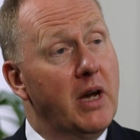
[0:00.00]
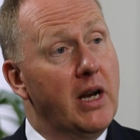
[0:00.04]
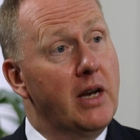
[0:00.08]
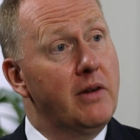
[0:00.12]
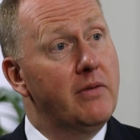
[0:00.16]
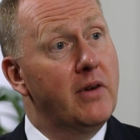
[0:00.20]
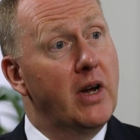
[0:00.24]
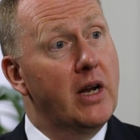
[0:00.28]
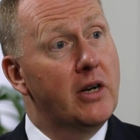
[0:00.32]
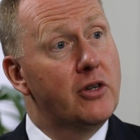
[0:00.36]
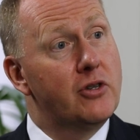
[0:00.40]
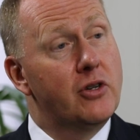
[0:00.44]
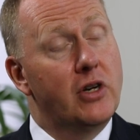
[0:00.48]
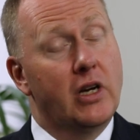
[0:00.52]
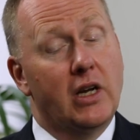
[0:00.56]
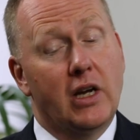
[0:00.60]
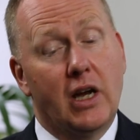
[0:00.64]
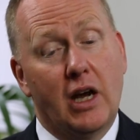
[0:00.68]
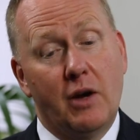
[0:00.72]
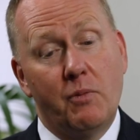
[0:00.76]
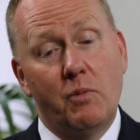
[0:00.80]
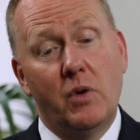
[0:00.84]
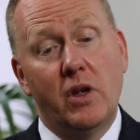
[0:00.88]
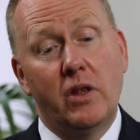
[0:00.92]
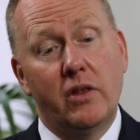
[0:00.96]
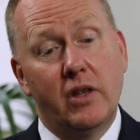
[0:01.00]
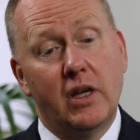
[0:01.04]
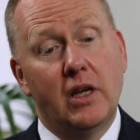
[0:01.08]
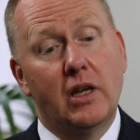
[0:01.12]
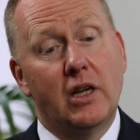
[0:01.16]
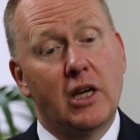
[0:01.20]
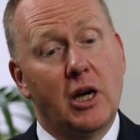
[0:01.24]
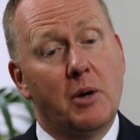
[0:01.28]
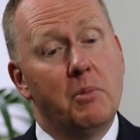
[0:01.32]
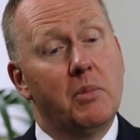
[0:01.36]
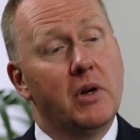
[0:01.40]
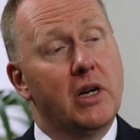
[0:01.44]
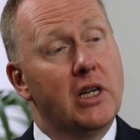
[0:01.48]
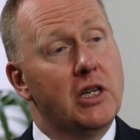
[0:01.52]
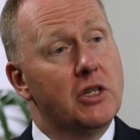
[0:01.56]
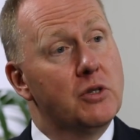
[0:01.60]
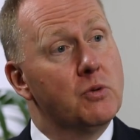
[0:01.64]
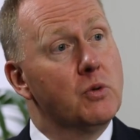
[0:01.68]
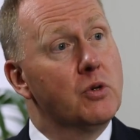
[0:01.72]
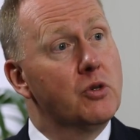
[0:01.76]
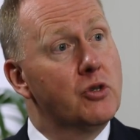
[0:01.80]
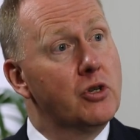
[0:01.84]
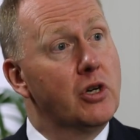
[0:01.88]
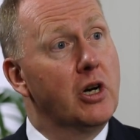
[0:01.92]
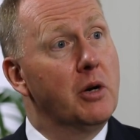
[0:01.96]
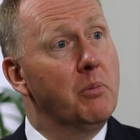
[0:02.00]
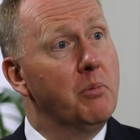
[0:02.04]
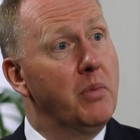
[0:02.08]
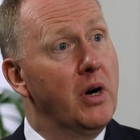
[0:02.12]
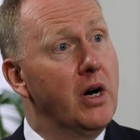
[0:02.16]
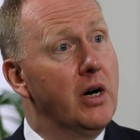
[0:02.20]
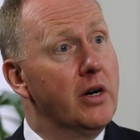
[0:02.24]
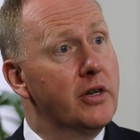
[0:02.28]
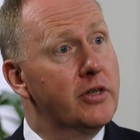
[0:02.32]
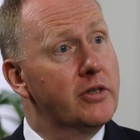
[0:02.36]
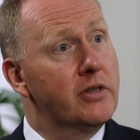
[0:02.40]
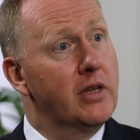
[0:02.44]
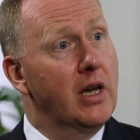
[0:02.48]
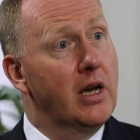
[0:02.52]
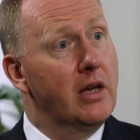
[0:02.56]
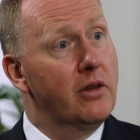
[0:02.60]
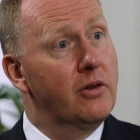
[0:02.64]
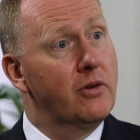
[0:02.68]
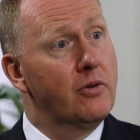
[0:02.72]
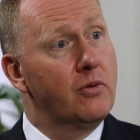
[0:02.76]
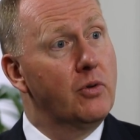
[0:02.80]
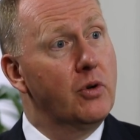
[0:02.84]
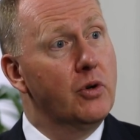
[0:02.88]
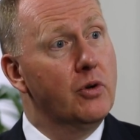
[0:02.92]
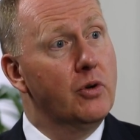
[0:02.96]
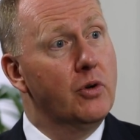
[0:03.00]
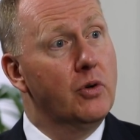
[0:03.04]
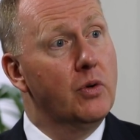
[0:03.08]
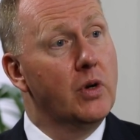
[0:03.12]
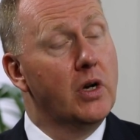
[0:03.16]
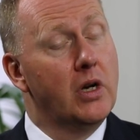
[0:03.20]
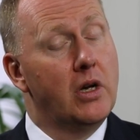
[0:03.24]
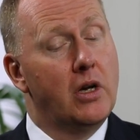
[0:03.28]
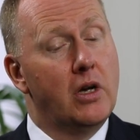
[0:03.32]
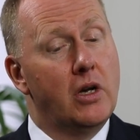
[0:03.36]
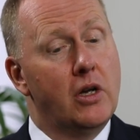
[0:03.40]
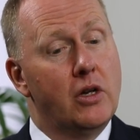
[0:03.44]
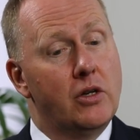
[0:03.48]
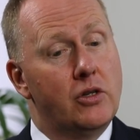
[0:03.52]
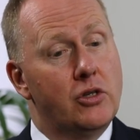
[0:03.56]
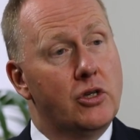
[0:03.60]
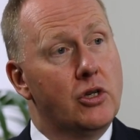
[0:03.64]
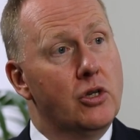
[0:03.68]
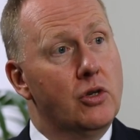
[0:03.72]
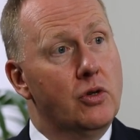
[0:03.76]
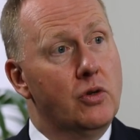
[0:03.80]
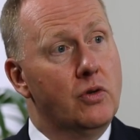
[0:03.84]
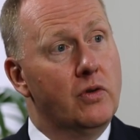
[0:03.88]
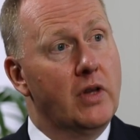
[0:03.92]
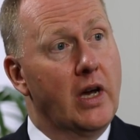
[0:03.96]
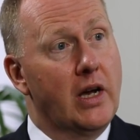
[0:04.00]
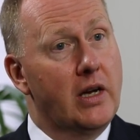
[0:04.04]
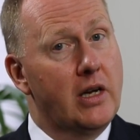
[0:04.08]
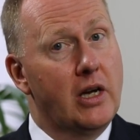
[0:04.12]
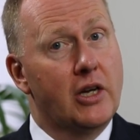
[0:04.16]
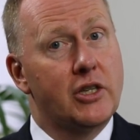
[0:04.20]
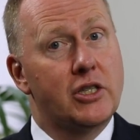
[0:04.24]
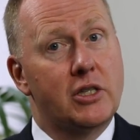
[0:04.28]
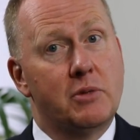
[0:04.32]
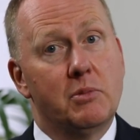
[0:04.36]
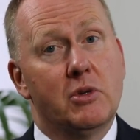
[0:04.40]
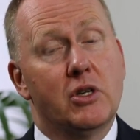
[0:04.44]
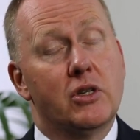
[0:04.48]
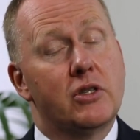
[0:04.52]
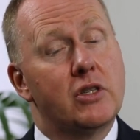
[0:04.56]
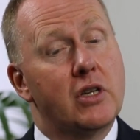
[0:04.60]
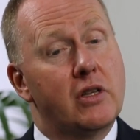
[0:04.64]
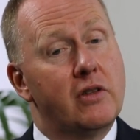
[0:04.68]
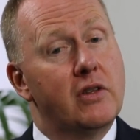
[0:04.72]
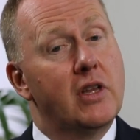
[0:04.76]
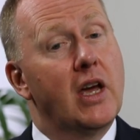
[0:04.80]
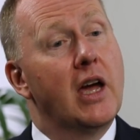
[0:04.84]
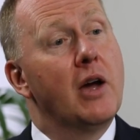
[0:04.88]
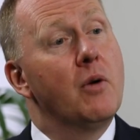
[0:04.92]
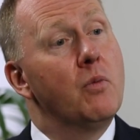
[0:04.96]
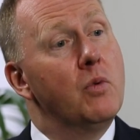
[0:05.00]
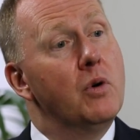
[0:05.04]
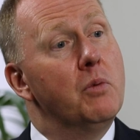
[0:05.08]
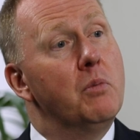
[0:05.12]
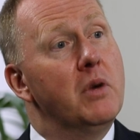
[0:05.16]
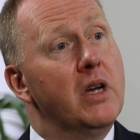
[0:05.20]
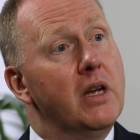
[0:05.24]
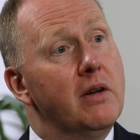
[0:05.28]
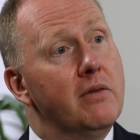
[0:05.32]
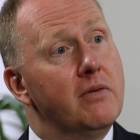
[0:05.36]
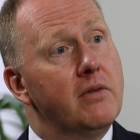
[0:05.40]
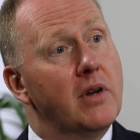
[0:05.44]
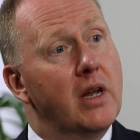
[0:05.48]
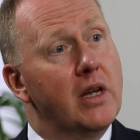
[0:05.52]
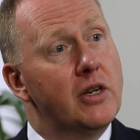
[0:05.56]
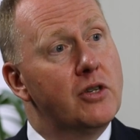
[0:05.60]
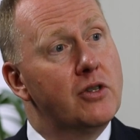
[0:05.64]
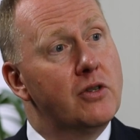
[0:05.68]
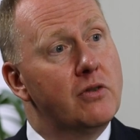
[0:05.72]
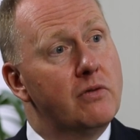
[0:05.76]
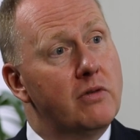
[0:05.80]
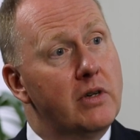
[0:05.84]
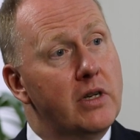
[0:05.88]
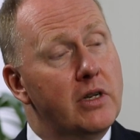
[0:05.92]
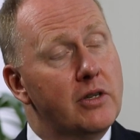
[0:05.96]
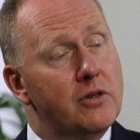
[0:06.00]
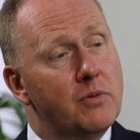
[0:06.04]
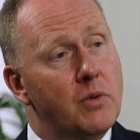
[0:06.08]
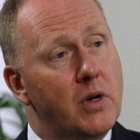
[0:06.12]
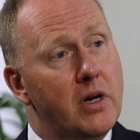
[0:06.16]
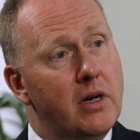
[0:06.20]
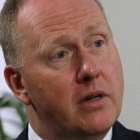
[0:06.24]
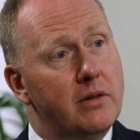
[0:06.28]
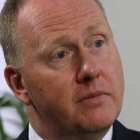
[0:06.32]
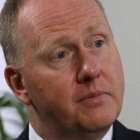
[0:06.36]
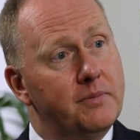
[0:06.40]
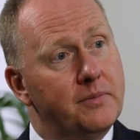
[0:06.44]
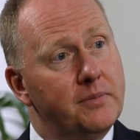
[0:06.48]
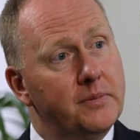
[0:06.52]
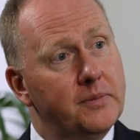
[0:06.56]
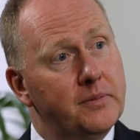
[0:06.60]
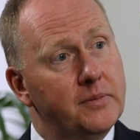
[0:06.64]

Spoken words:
manufacturing, and we think companies will try and pass that through to their customers, and that will be inflationary as well.